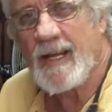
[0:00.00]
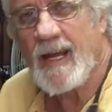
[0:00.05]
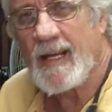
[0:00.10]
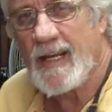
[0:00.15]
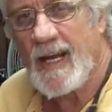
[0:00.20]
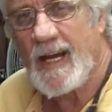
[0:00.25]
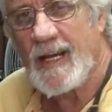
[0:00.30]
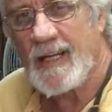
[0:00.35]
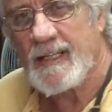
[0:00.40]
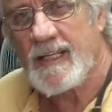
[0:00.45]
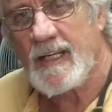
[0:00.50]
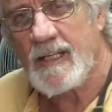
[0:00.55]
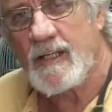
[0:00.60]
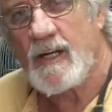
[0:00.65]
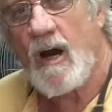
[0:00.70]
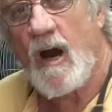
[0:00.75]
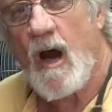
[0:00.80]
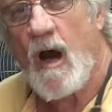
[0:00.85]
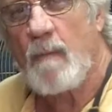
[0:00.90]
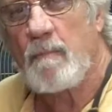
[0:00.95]
I could
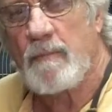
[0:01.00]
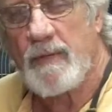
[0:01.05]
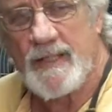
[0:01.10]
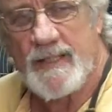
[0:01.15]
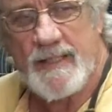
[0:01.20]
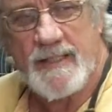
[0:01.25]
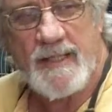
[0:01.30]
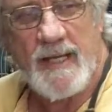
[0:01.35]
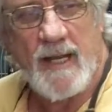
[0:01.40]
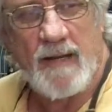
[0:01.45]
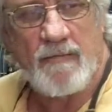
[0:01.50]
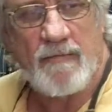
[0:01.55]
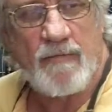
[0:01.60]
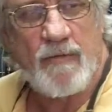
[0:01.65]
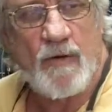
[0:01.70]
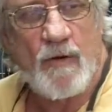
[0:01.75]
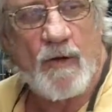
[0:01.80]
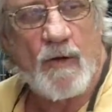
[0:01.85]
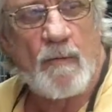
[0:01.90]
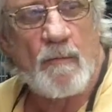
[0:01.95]
compensate
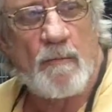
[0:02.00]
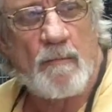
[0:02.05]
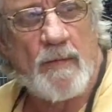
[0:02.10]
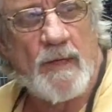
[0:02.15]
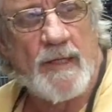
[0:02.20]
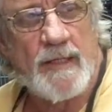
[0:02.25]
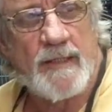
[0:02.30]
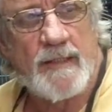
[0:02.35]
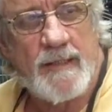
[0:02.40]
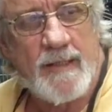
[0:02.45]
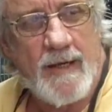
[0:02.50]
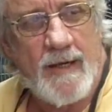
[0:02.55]
for them, but